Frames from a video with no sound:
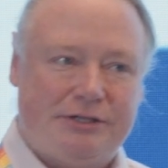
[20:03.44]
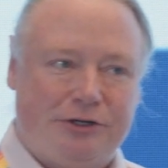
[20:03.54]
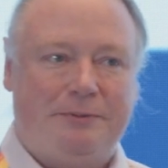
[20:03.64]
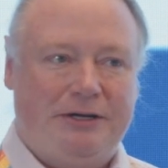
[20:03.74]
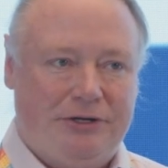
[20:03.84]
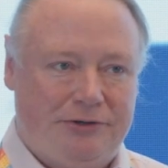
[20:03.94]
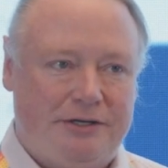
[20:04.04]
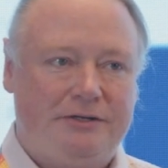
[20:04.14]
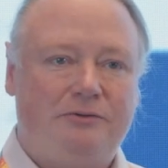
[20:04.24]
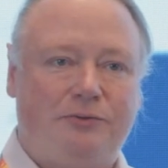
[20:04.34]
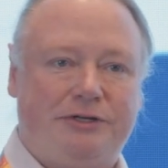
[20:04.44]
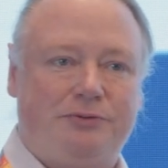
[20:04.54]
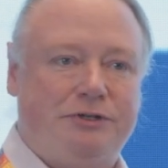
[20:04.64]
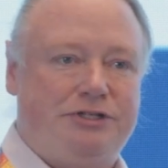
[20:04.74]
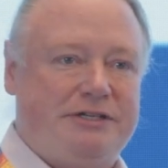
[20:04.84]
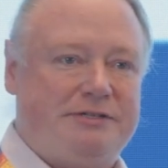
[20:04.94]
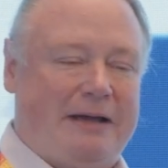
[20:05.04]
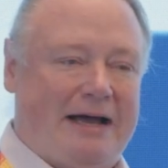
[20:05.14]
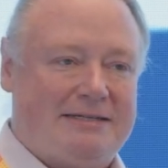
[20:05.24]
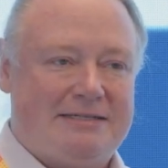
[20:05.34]
in the European Union, which were just
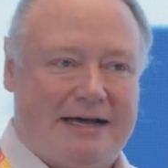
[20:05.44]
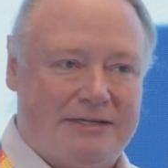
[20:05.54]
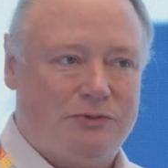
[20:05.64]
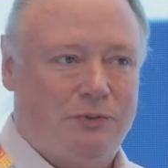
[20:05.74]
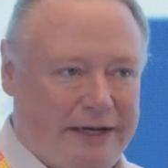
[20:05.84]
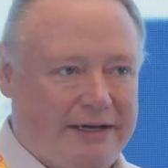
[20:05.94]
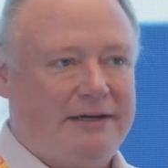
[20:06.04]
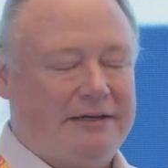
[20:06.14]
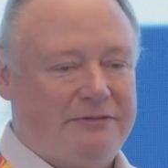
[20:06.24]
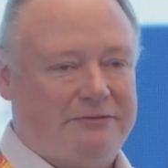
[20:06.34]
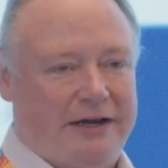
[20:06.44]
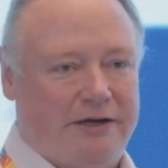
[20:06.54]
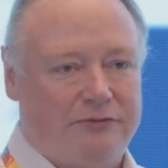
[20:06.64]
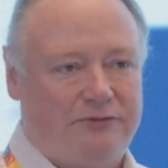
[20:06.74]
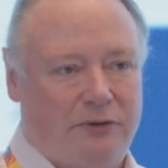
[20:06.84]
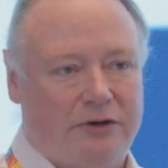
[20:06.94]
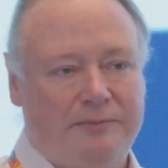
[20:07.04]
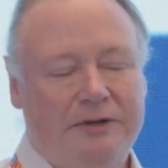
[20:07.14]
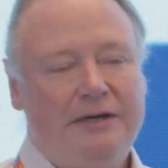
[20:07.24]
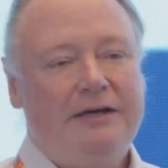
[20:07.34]
passed last week in final
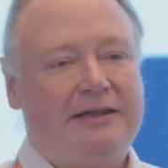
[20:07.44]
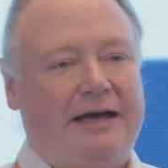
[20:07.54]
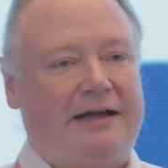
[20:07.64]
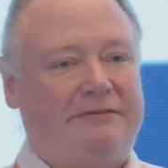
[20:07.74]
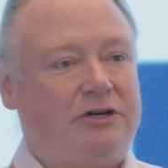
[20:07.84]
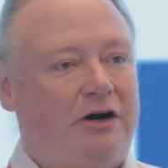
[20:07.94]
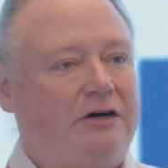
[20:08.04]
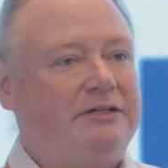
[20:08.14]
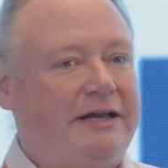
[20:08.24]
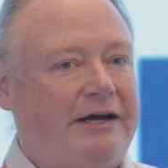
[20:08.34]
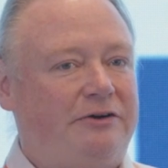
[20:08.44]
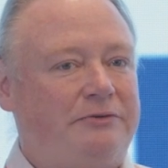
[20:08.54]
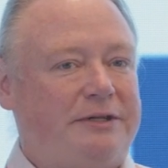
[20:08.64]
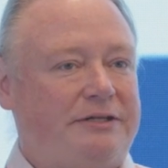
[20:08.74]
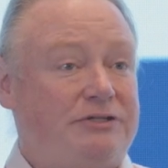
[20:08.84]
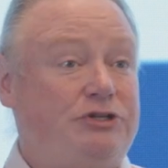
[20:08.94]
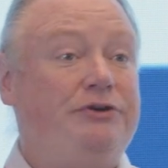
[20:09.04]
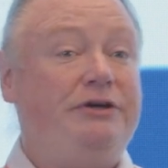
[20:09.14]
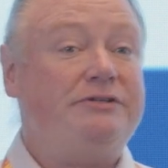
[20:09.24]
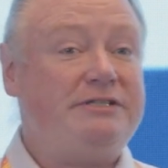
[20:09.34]
form, that have called now within 2
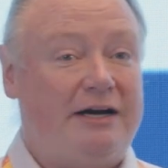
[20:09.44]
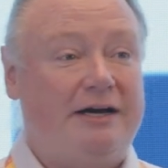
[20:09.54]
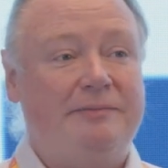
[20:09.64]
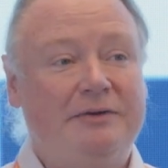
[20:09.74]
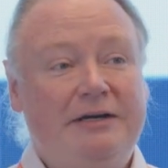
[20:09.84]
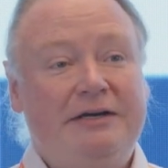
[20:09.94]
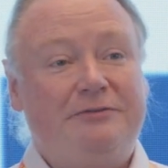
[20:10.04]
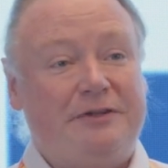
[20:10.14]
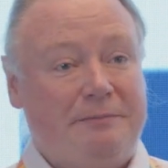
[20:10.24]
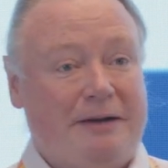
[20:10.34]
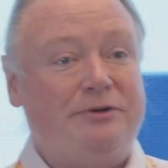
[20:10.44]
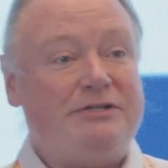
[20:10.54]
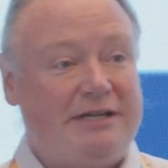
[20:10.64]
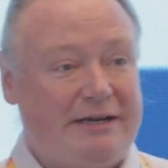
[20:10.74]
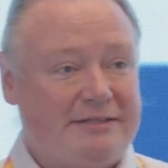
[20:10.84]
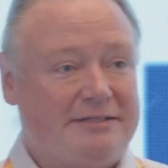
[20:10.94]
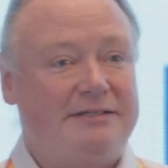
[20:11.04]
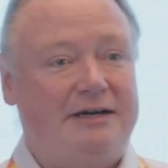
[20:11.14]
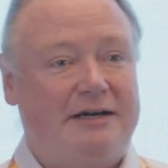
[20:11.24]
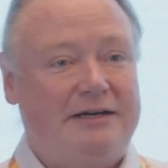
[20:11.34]
years' time for the member
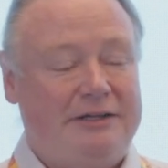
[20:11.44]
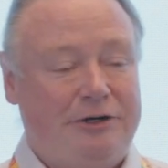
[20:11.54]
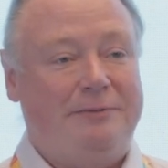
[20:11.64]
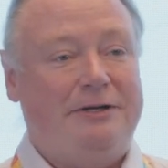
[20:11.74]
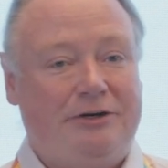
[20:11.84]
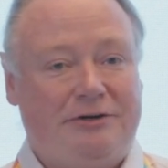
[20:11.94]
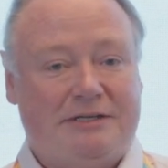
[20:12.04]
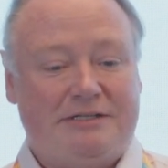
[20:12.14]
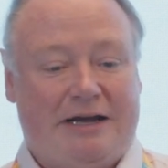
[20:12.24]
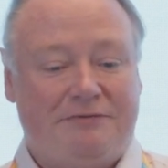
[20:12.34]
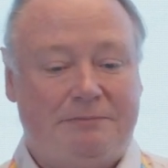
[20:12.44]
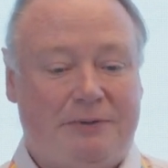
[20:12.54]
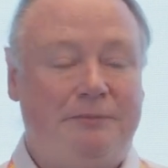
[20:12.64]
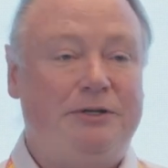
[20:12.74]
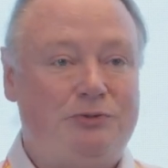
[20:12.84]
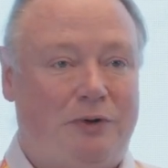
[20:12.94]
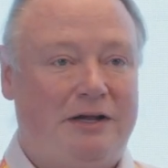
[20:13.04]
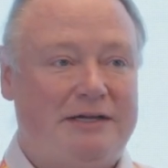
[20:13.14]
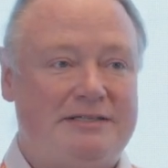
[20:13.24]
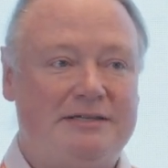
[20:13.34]
states in the European Union to have to publish
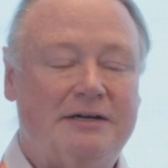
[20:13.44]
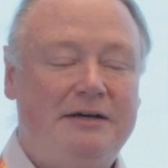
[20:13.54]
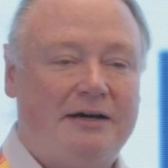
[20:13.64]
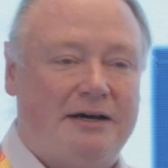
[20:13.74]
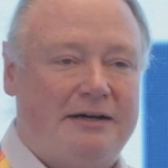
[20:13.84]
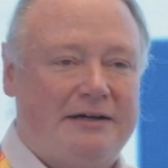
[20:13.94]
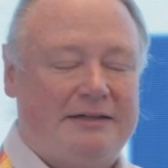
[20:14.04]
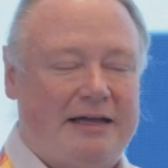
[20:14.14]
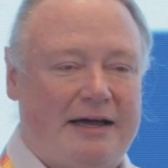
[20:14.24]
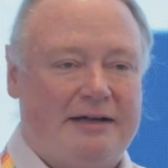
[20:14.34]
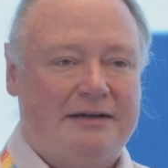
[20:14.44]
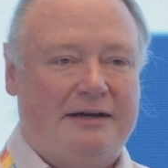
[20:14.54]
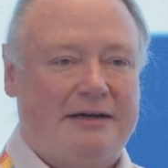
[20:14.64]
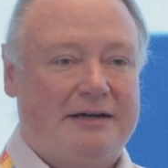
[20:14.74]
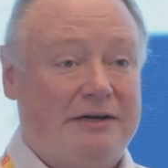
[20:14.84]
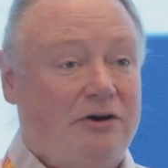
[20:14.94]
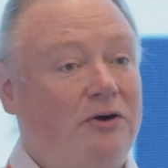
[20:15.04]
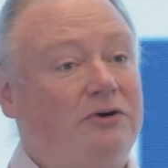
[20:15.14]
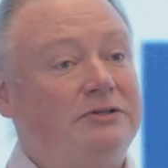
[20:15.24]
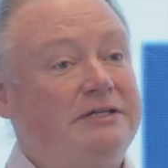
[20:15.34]
wallets that can
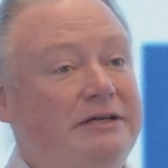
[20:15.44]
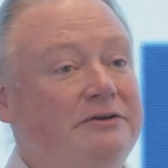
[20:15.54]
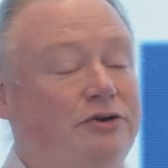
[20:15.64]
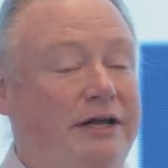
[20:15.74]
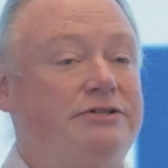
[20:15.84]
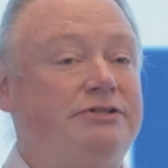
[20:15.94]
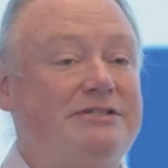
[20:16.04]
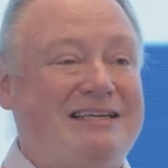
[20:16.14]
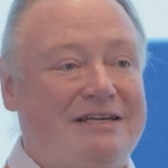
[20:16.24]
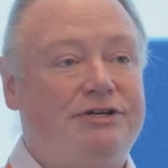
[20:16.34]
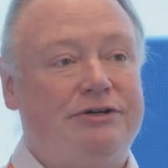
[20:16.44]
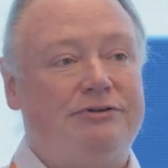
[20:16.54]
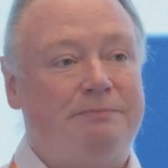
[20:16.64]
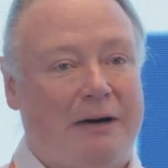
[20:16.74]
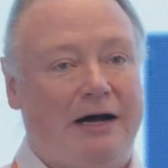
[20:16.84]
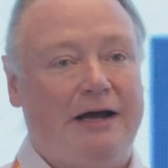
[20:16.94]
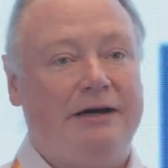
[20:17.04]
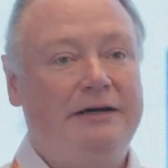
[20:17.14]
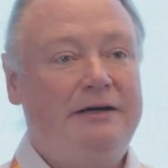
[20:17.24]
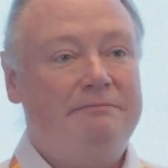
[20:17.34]
hold credentials issued
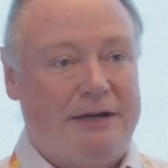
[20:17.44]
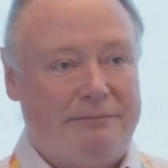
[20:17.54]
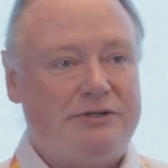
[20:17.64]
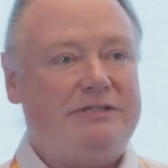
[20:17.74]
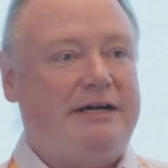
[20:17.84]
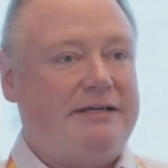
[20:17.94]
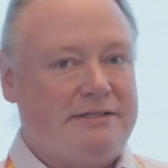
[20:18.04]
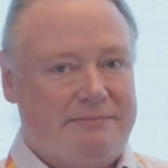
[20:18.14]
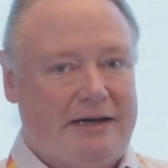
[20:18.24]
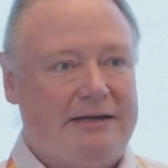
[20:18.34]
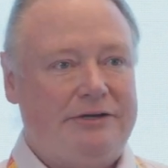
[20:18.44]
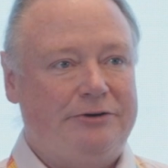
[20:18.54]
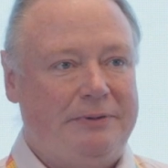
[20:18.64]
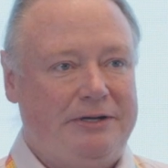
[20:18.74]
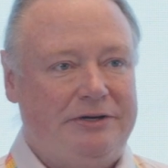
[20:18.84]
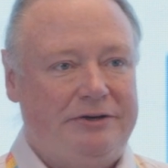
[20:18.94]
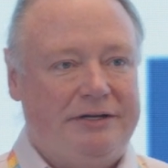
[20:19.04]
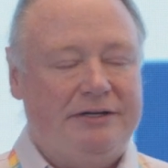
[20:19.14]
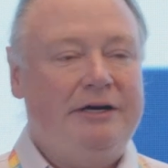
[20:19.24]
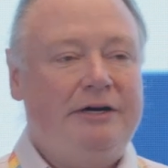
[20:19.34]
by member states and by the European
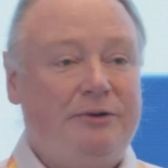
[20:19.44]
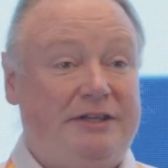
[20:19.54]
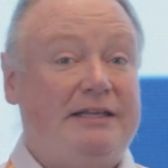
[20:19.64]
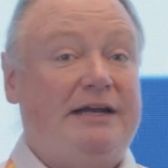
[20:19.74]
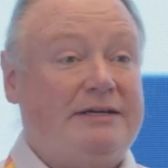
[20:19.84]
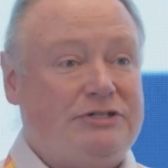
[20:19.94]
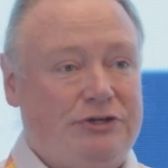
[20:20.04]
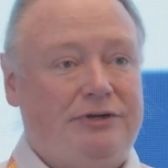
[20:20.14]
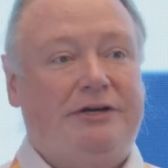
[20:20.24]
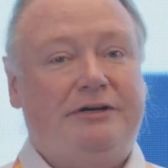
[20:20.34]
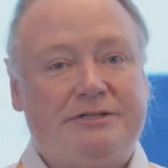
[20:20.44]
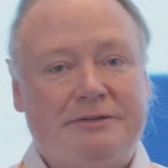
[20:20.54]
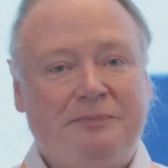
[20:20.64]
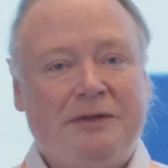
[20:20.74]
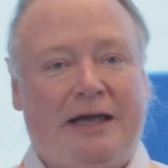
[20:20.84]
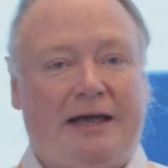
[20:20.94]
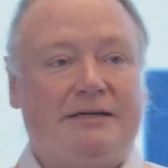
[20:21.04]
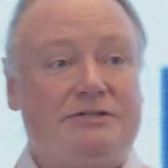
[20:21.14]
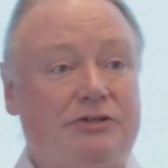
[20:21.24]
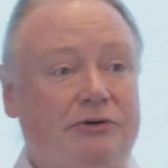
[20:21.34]
Union within the next 2 years.
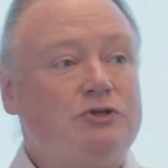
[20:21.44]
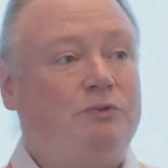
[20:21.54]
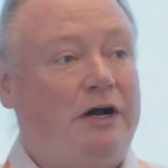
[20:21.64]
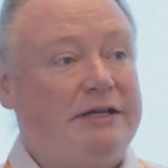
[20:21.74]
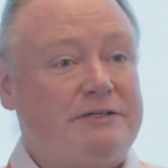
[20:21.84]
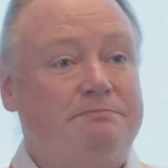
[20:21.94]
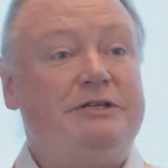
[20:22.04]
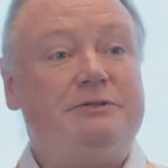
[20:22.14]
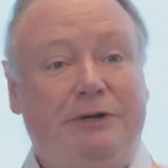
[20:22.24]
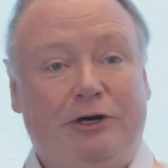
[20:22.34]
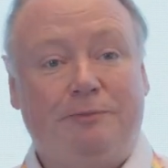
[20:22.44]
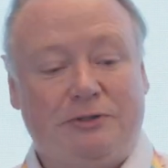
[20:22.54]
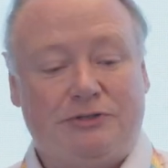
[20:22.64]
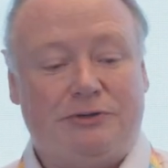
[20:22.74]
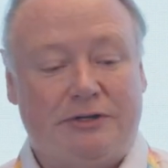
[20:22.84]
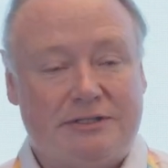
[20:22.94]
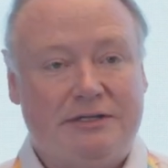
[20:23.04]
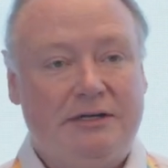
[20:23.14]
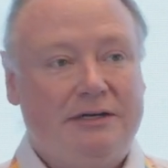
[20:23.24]
And those wallets must be open source.